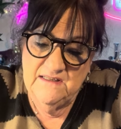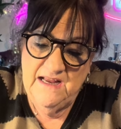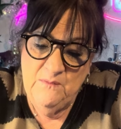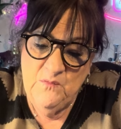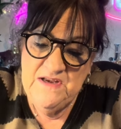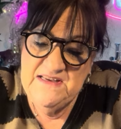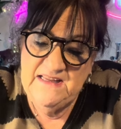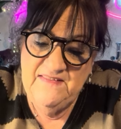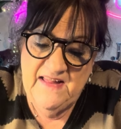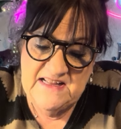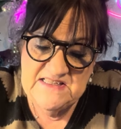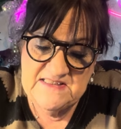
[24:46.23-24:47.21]
and we did
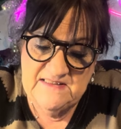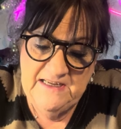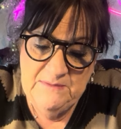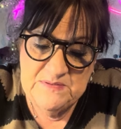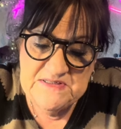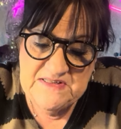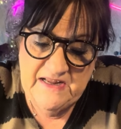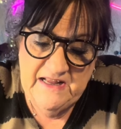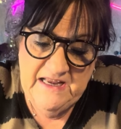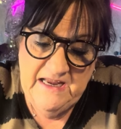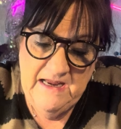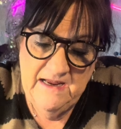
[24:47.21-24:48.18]
that sleep
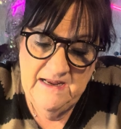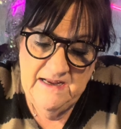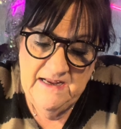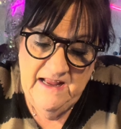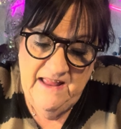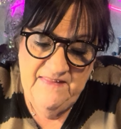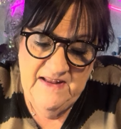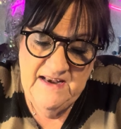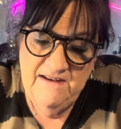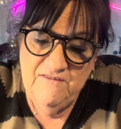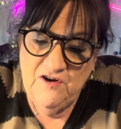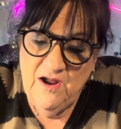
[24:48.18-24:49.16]
study, and they
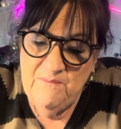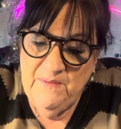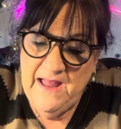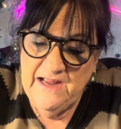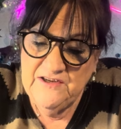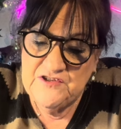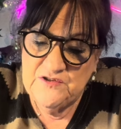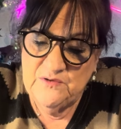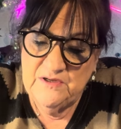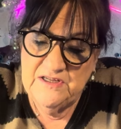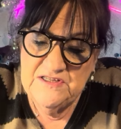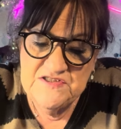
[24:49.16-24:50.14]
never got back to
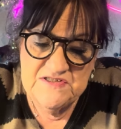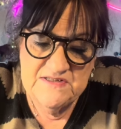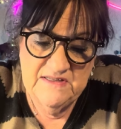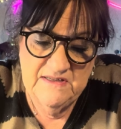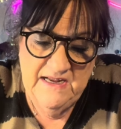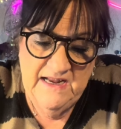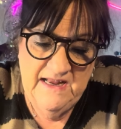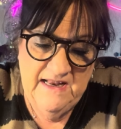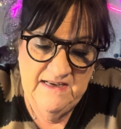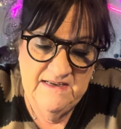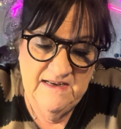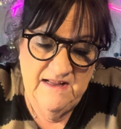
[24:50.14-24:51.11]
us.
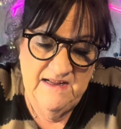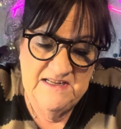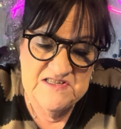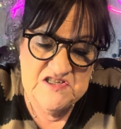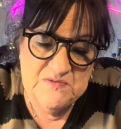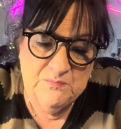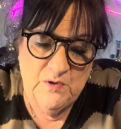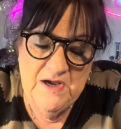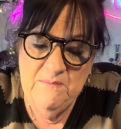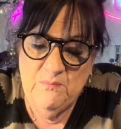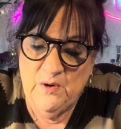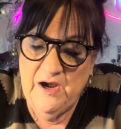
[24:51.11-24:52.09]
And it's
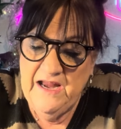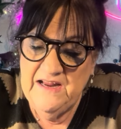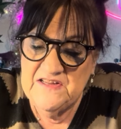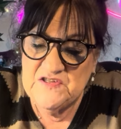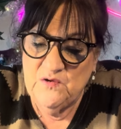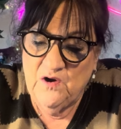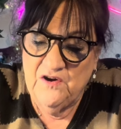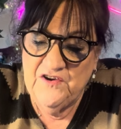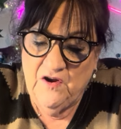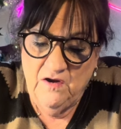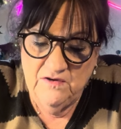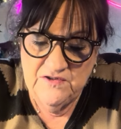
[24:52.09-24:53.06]
spring break, so
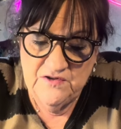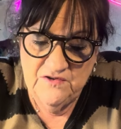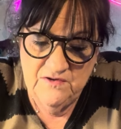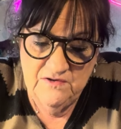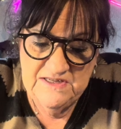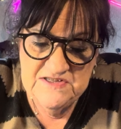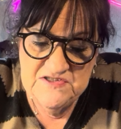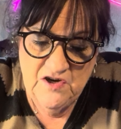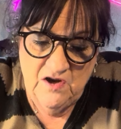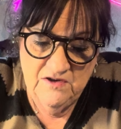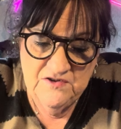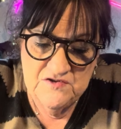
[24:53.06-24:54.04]
his
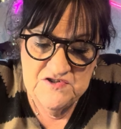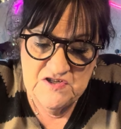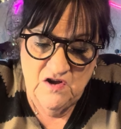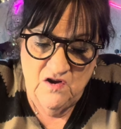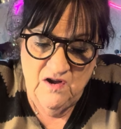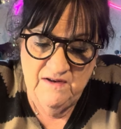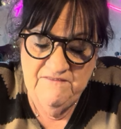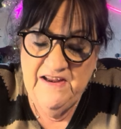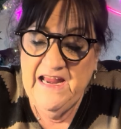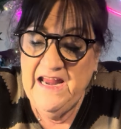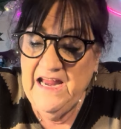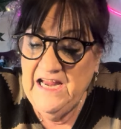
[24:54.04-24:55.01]
doctor's on
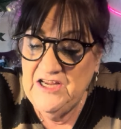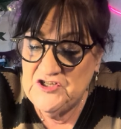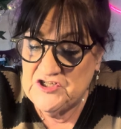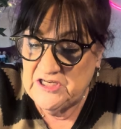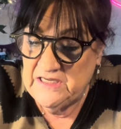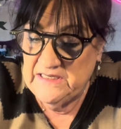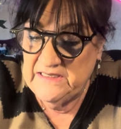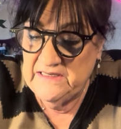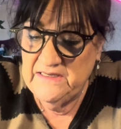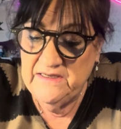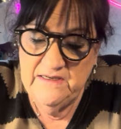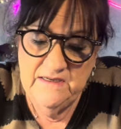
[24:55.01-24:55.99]
vacation.
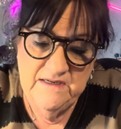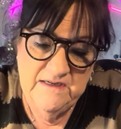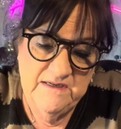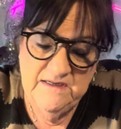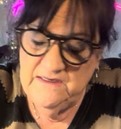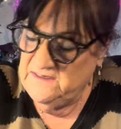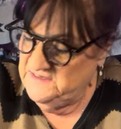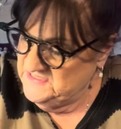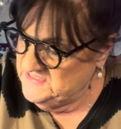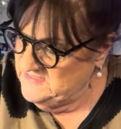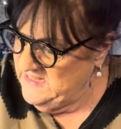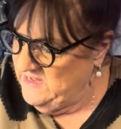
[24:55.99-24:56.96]

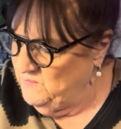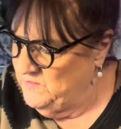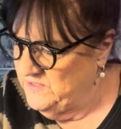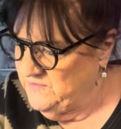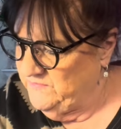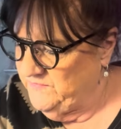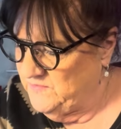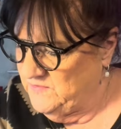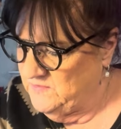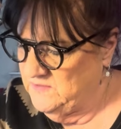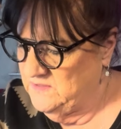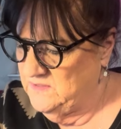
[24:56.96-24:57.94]
Isn't that wonderful?